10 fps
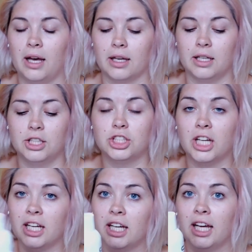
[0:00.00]

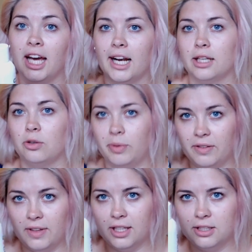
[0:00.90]
conditioner and a little bit of
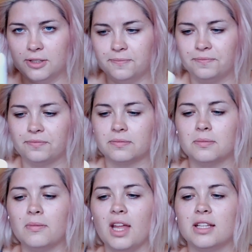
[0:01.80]
this.
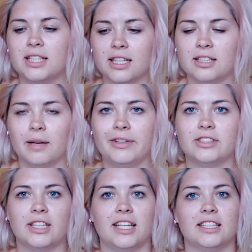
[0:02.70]
The second time I
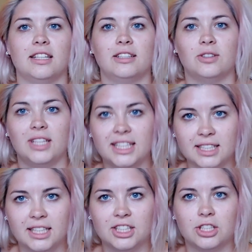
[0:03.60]
used it, I did a little less
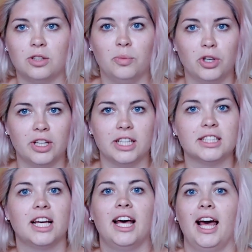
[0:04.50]
conditioner, a little more of this,
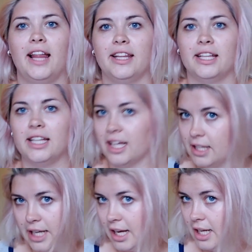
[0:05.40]
and then the other
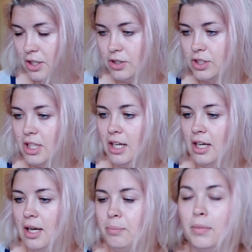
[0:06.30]
day I used
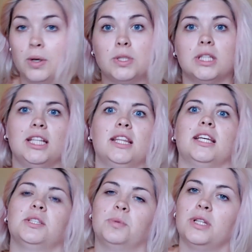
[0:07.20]
mostly
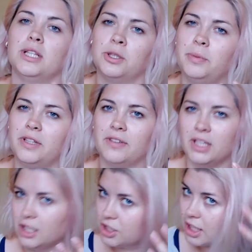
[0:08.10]
this with a little bit of
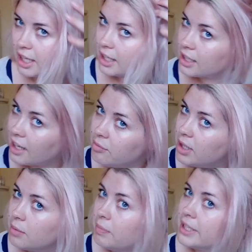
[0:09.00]
conditioner, and it gave me
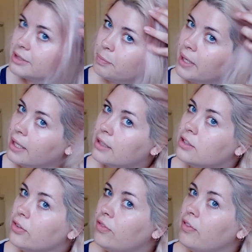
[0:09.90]
the best pink
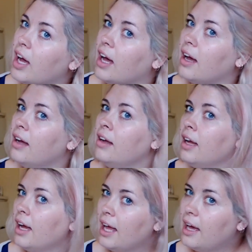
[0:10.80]
so far.
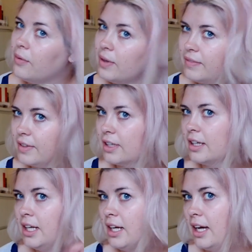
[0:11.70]
However,
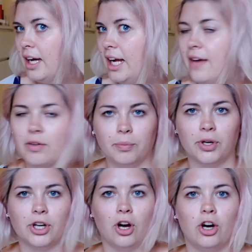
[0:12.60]
I haven't
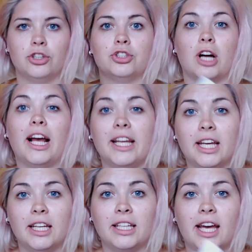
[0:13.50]
put it on dry
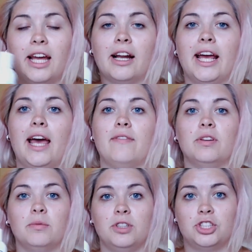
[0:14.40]
hair yet, and I
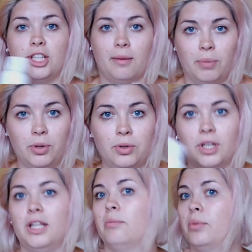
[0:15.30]
haven't shampooed
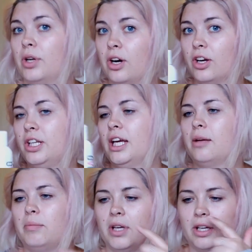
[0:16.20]
and then put it on
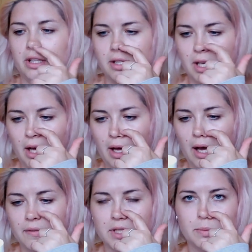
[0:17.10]
yet because
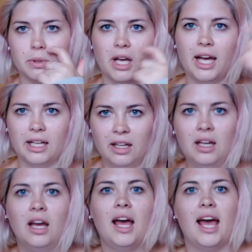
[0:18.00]
I've just been kind of
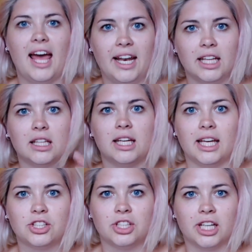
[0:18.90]
adding the
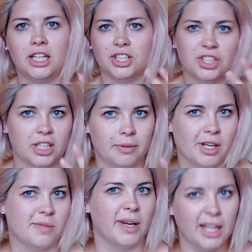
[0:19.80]
extra conditioner
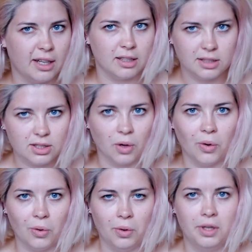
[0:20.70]
because my hair is
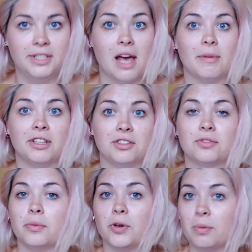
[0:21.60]
so damaged
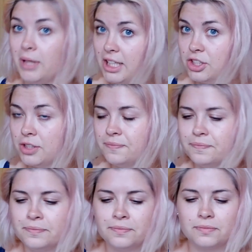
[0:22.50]
from all the bleach.
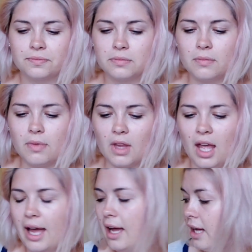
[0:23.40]

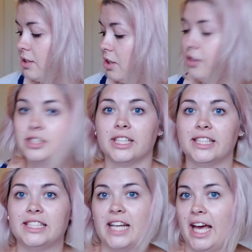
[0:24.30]
So
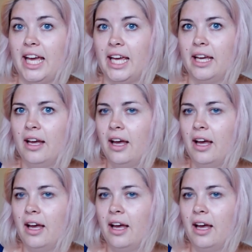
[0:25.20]
today